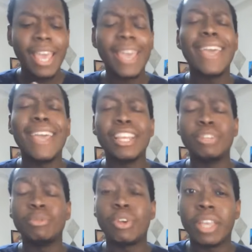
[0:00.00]
And she
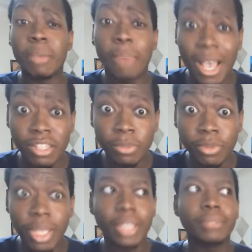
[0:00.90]
was on Kim Possible.
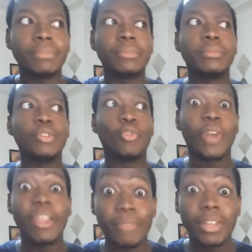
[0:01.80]
Like,
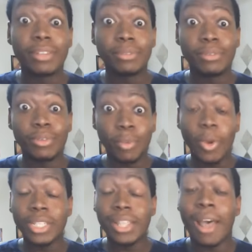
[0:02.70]
Raven
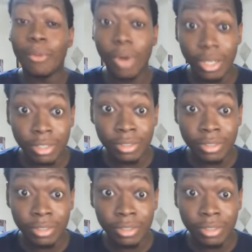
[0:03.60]
was that one.